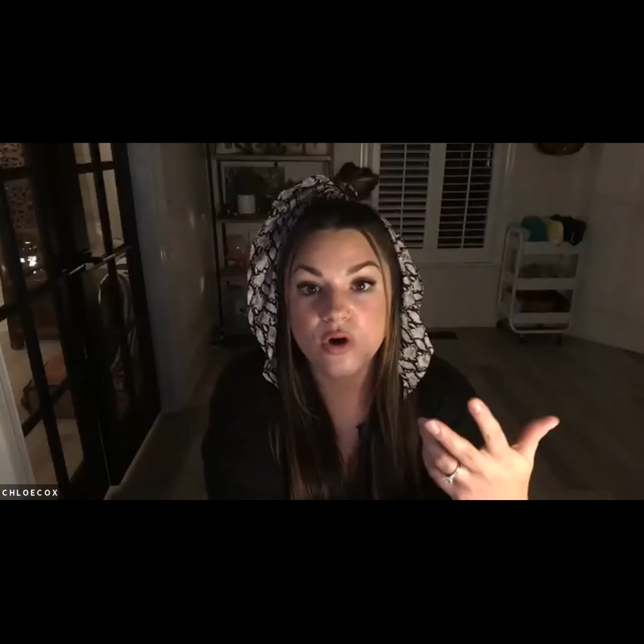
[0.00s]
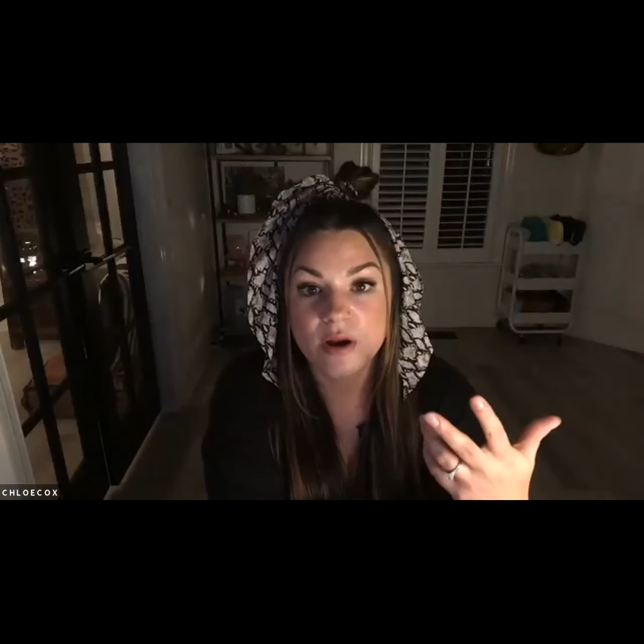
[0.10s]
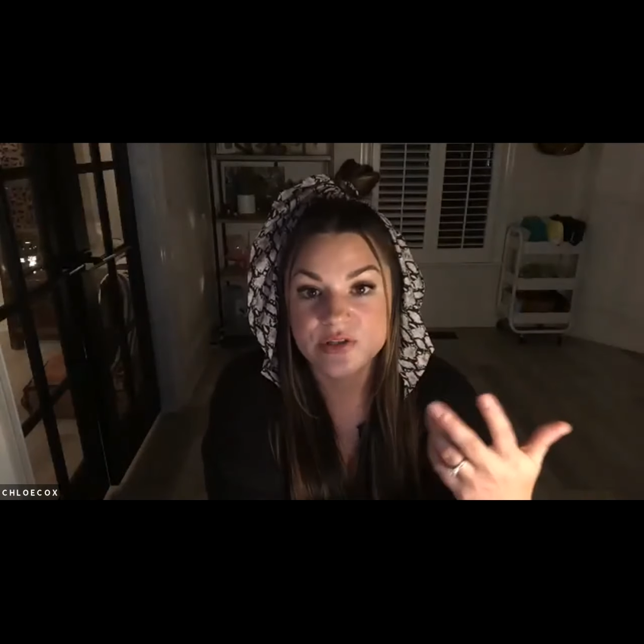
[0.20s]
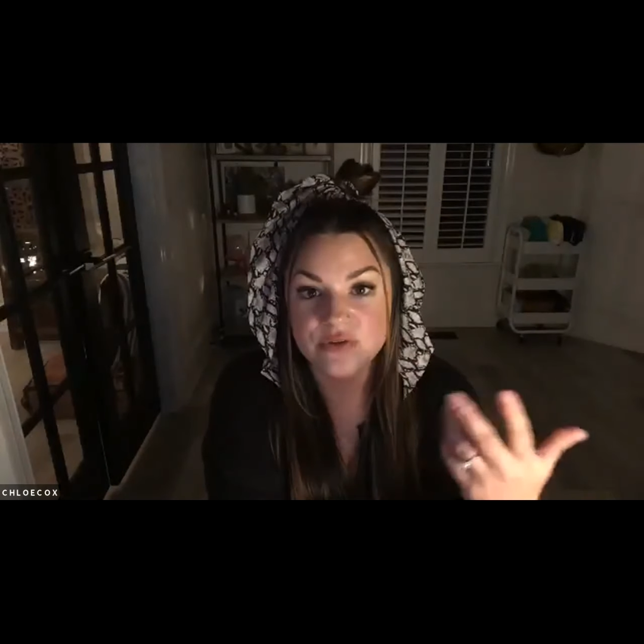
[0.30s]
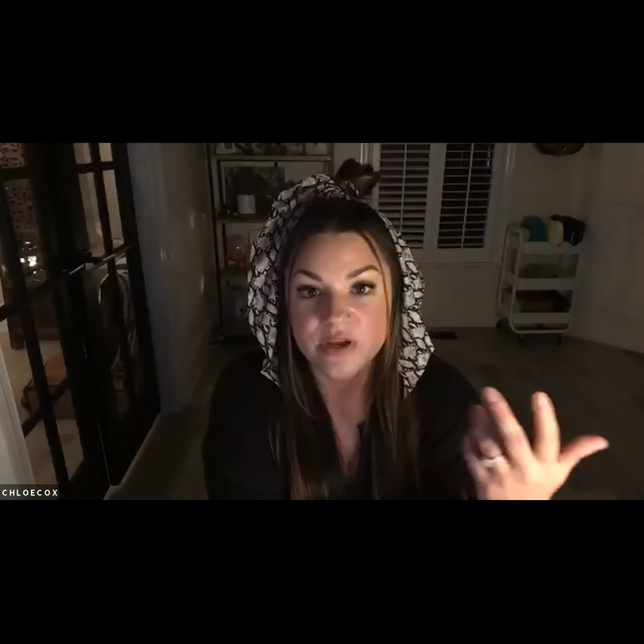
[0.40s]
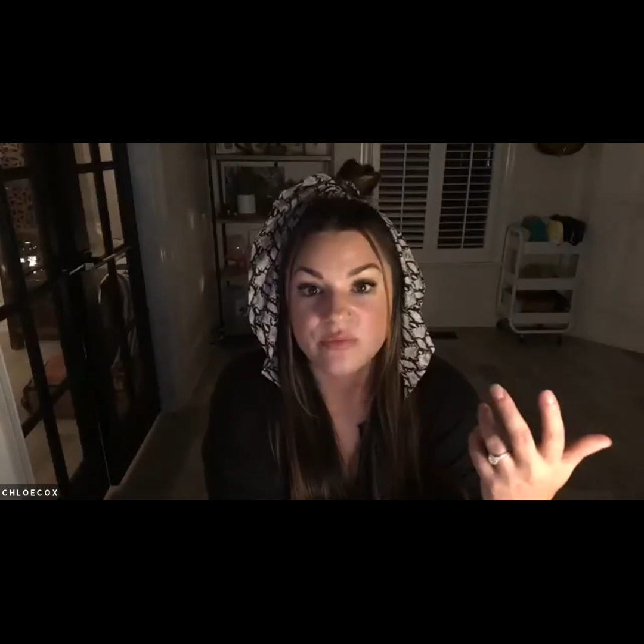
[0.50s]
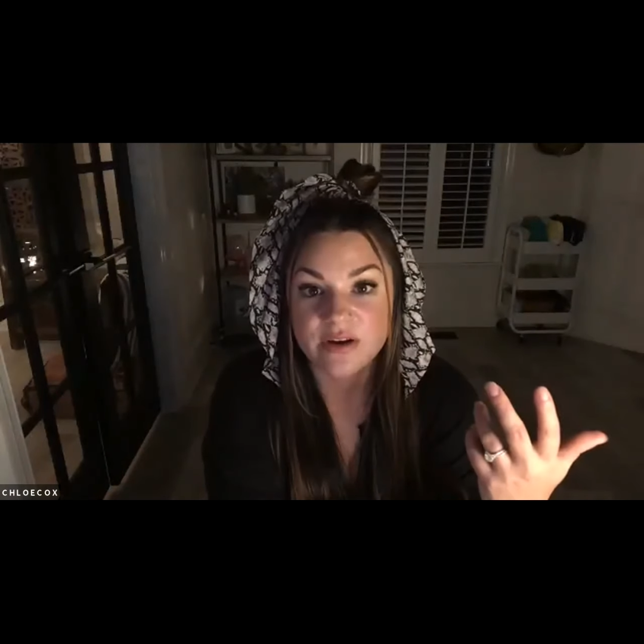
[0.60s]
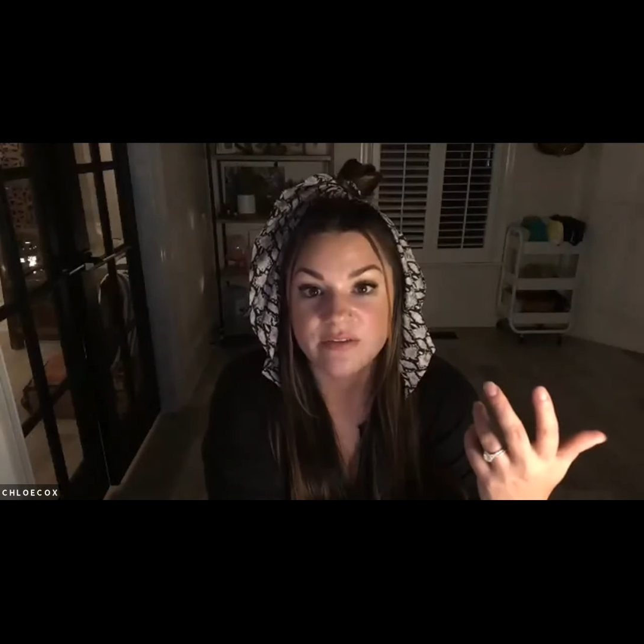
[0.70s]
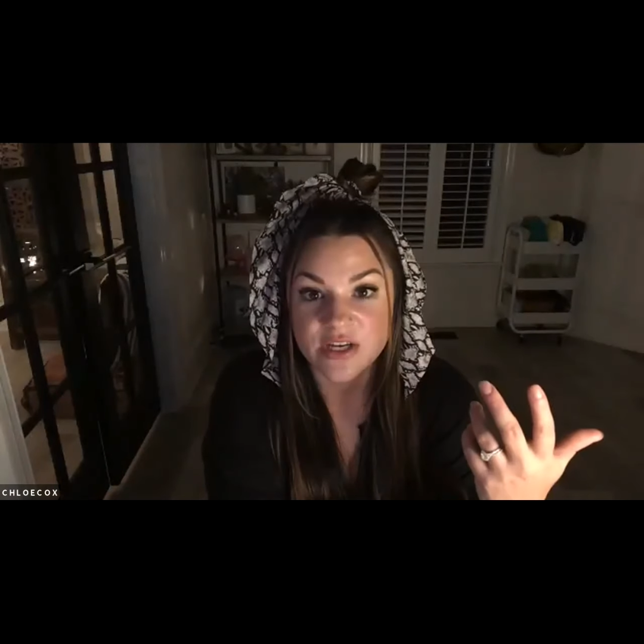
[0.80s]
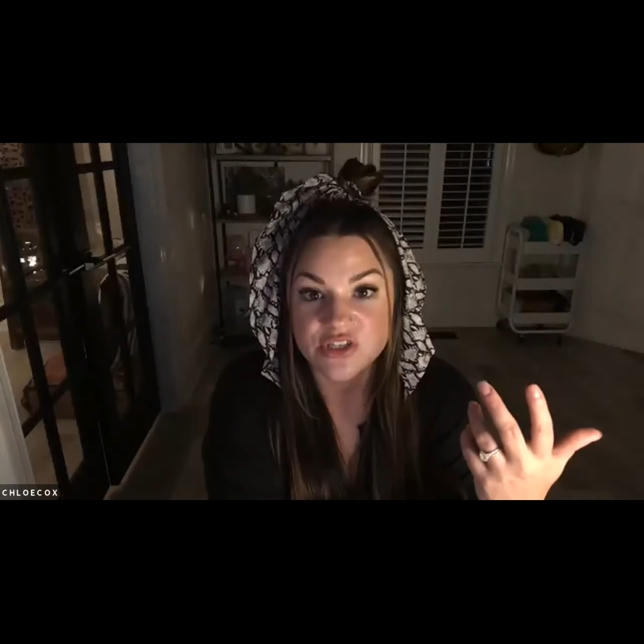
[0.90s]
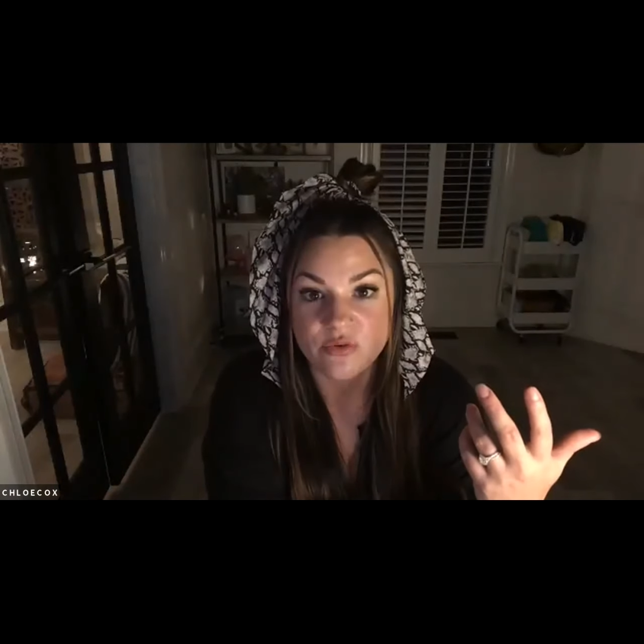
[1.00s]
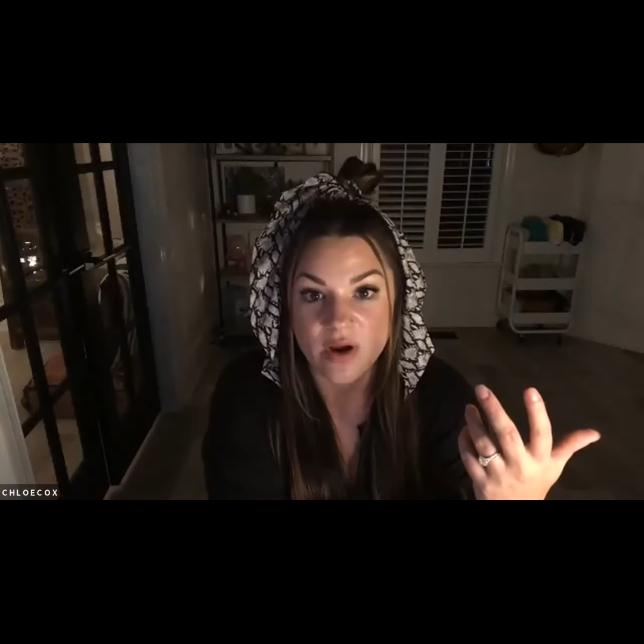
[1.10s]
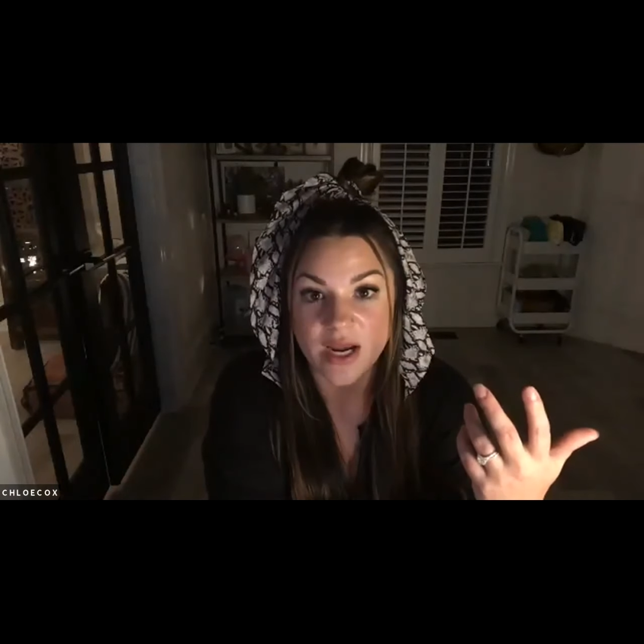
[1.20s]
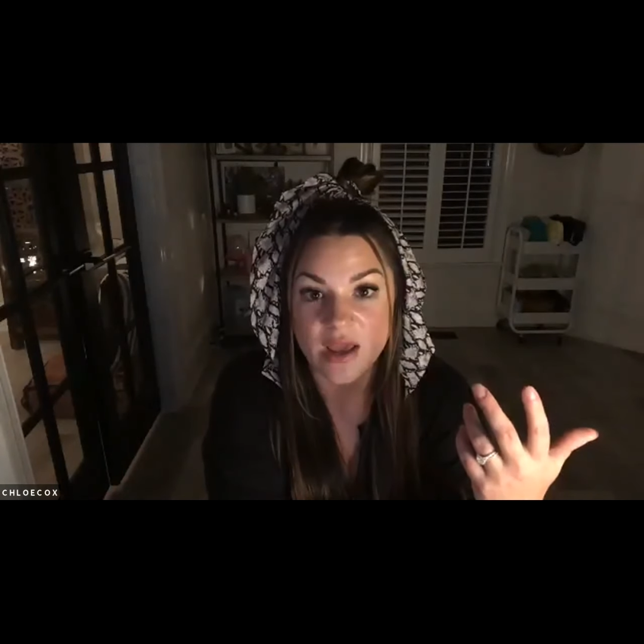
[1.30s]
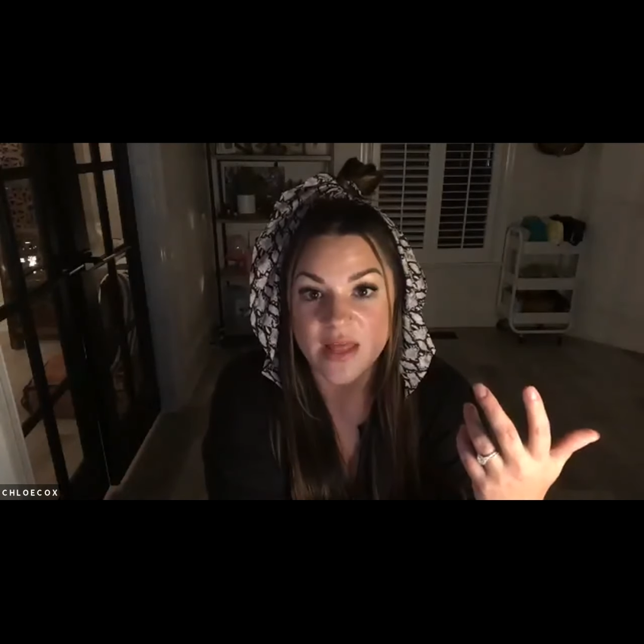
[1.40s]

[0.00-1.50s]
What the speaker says: I'm doing a renovation right now.